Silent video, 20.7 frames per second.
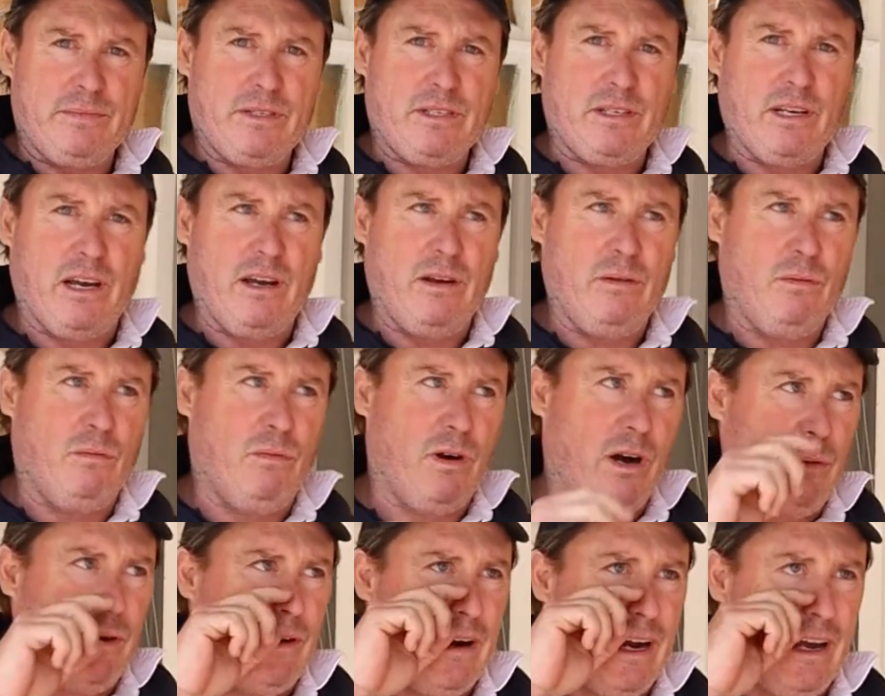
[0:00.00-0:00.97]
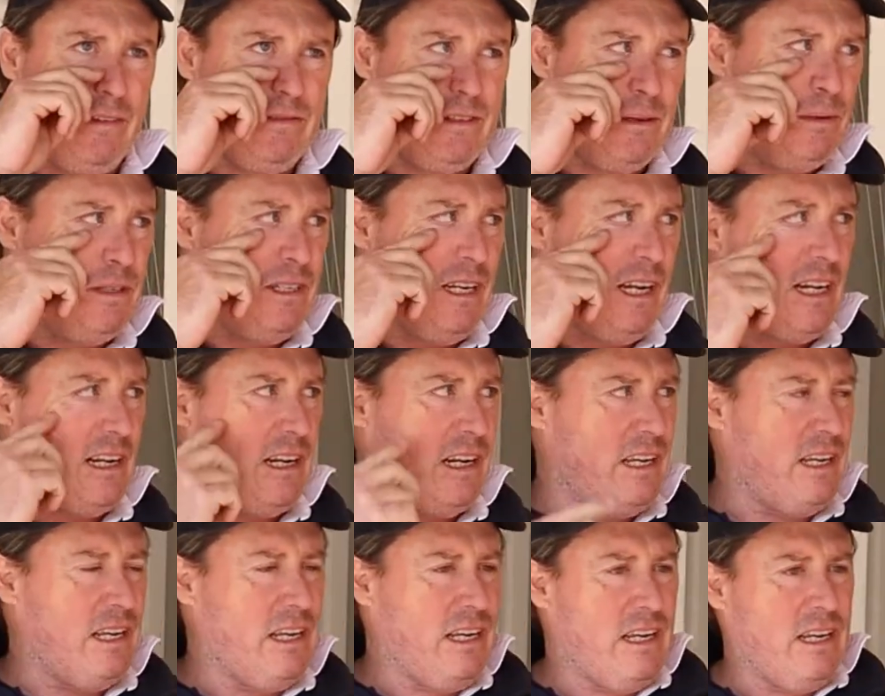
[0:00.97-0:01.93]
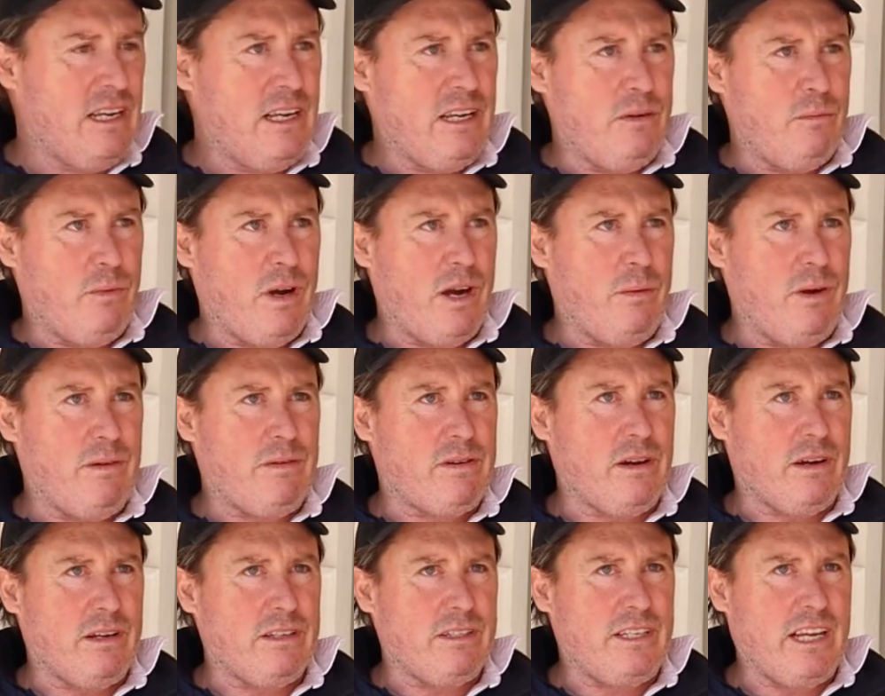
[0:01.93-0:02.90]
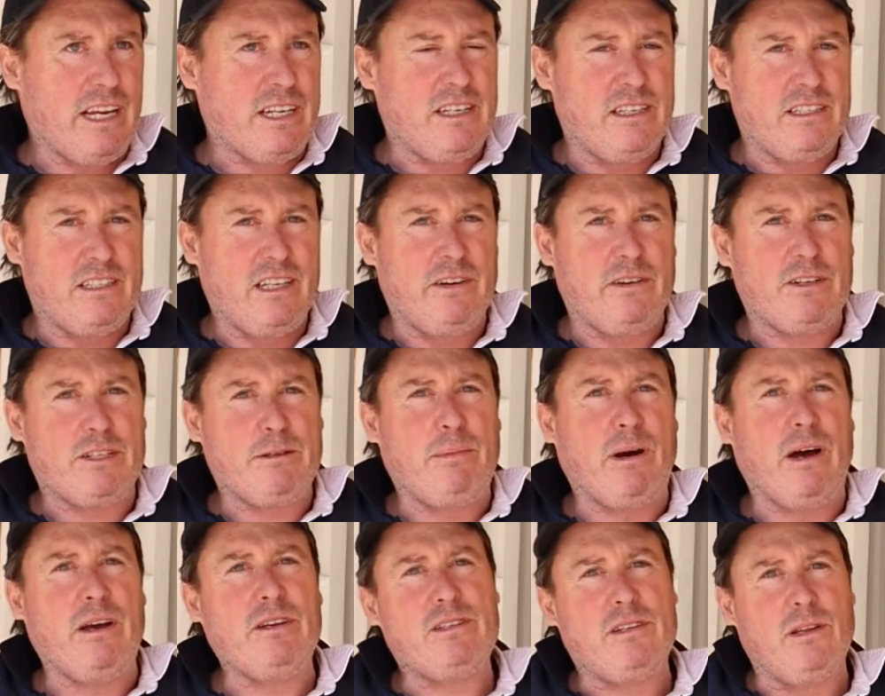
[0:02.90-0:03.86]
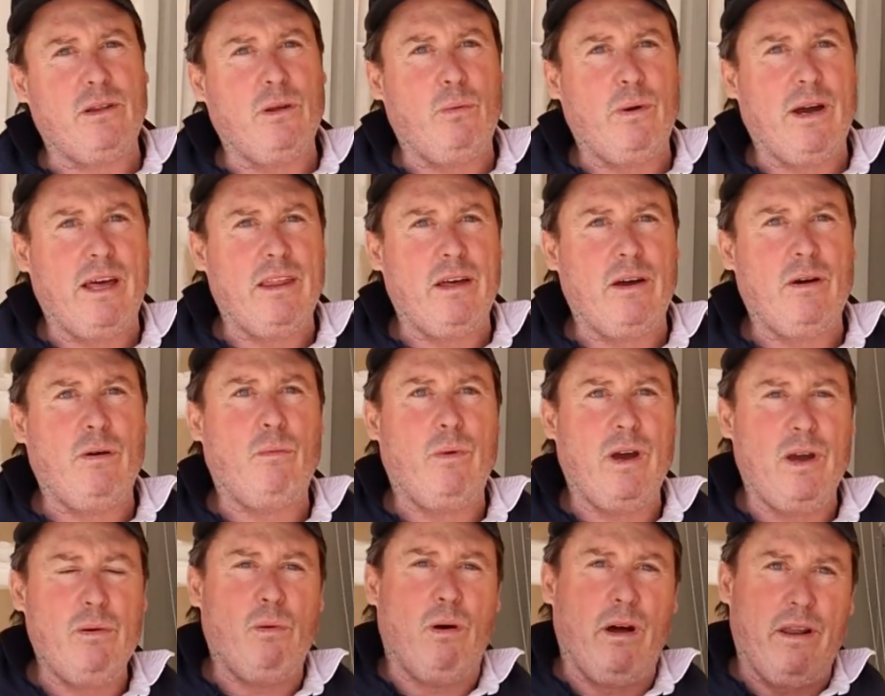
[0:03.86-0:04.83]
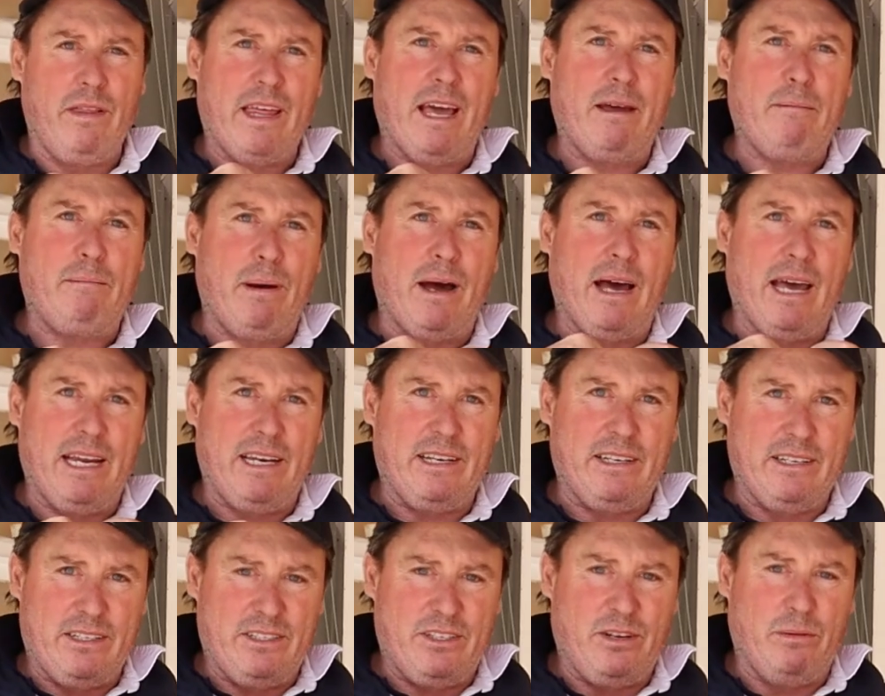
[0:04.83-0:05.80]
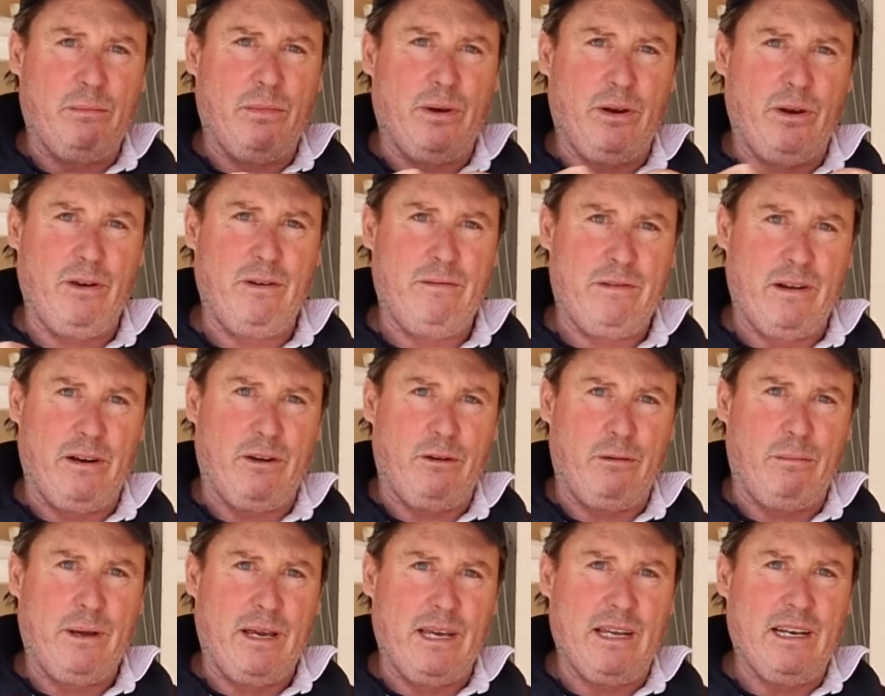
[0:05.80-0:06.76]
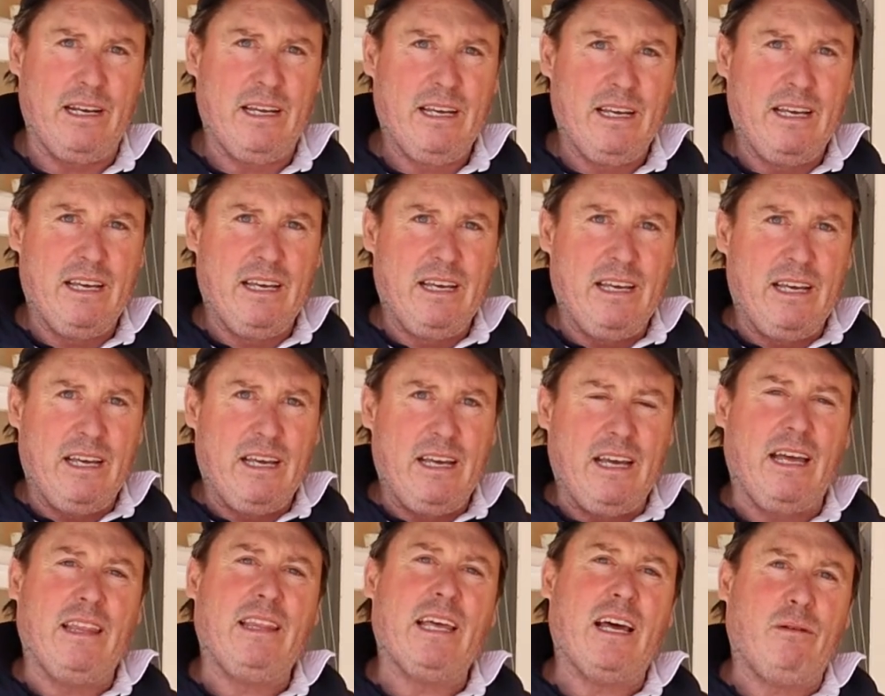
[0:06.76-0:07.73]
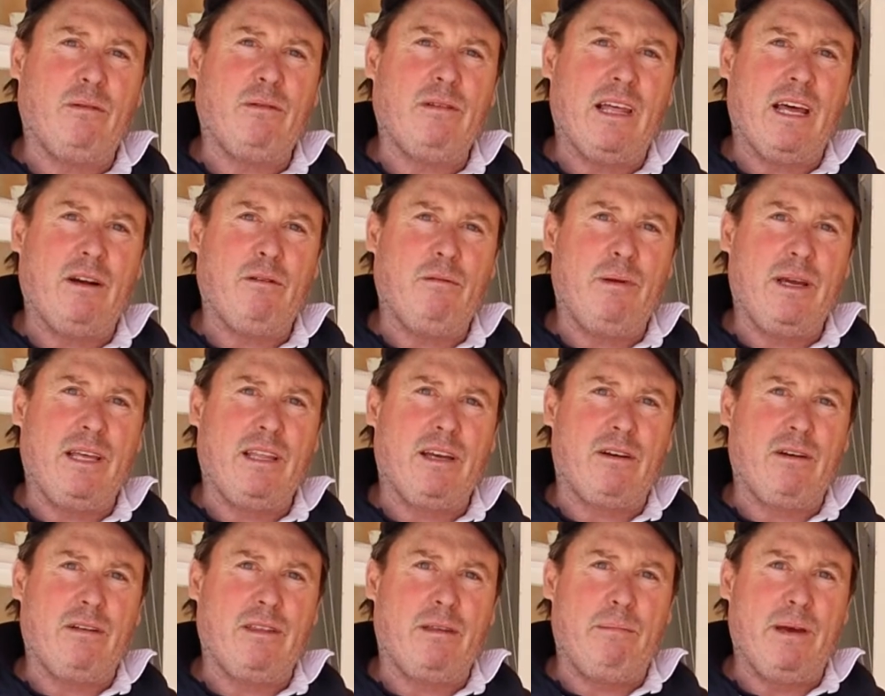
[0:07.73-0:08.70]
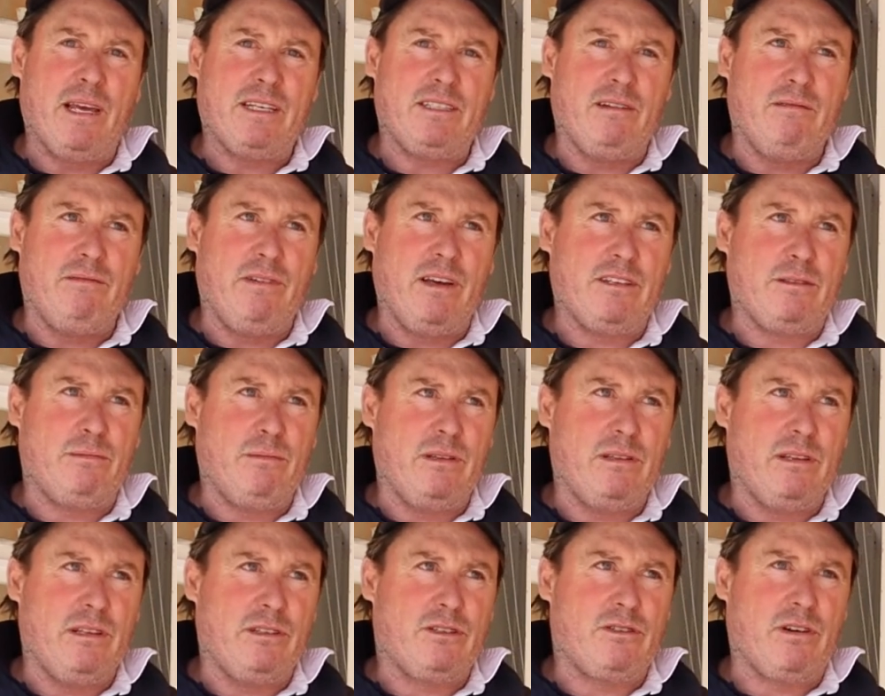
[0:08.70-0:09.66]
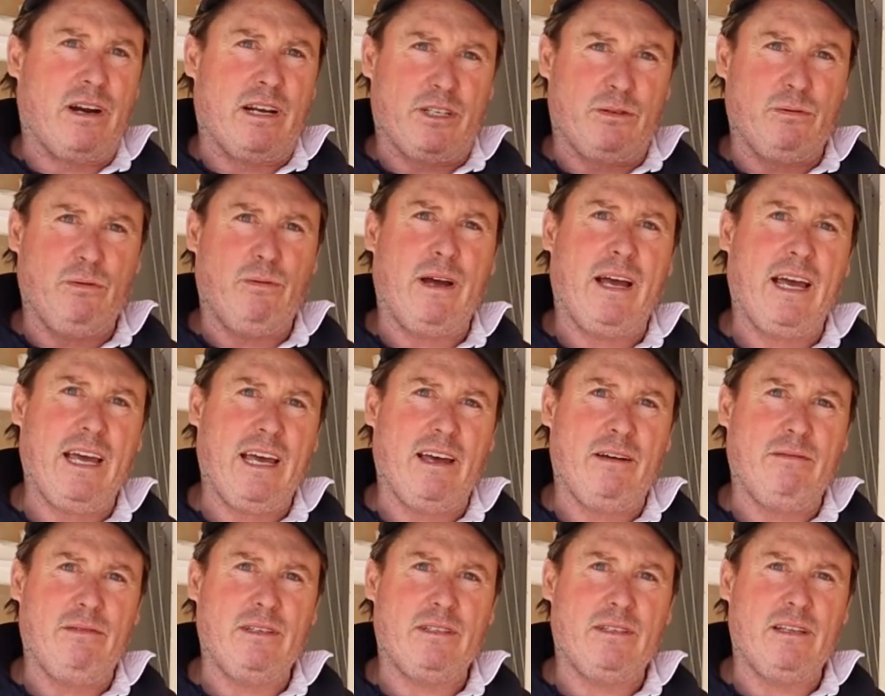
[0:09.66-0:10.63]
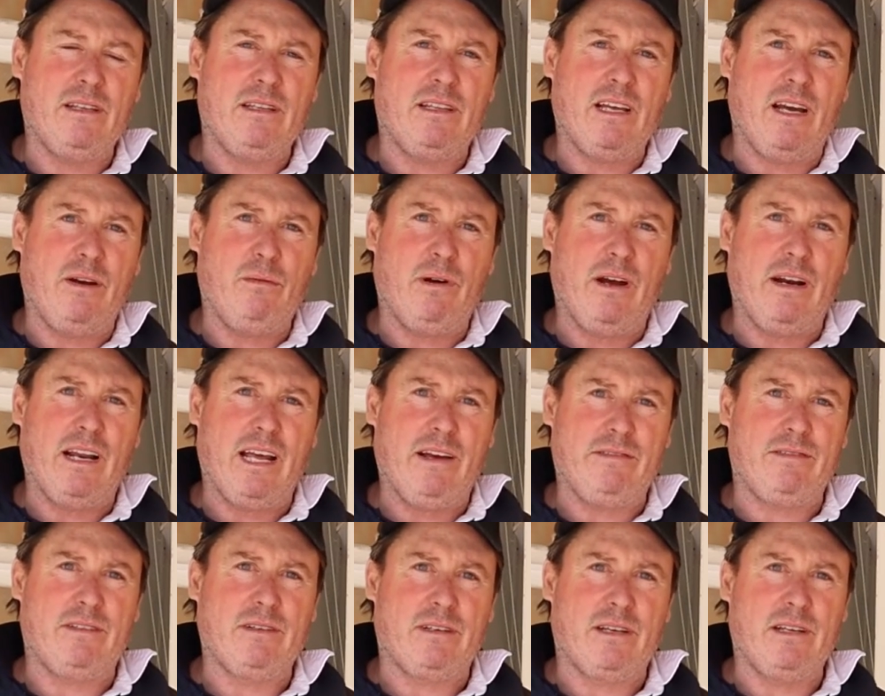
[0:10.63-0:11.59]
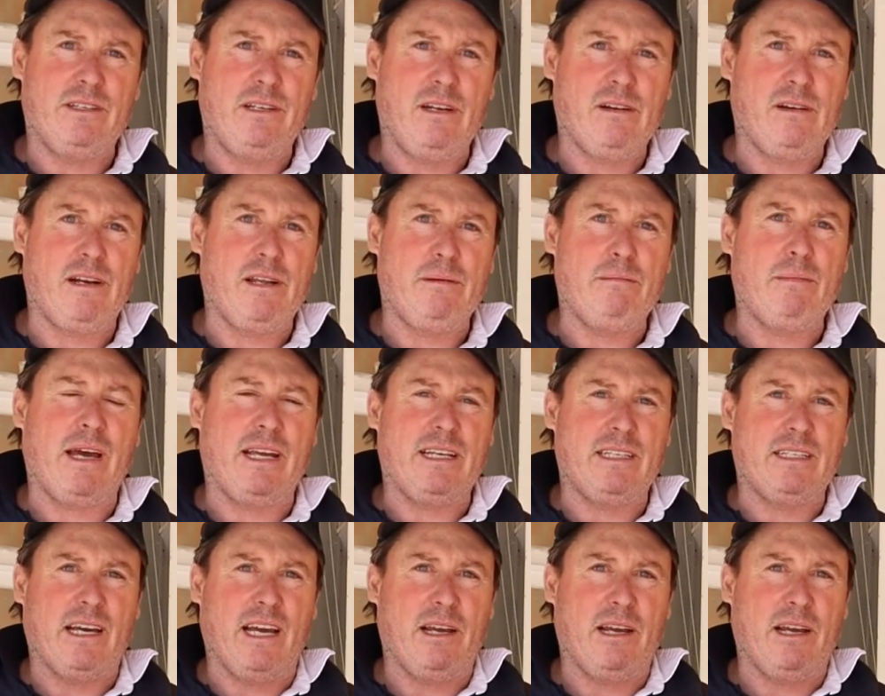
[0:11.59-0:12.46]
So what we're after, particularly where we've got sections that are exposed to the weather, we want that paint to move a little bit, and that'll be the best investment that the trust will have, is that they won't have to continually maintain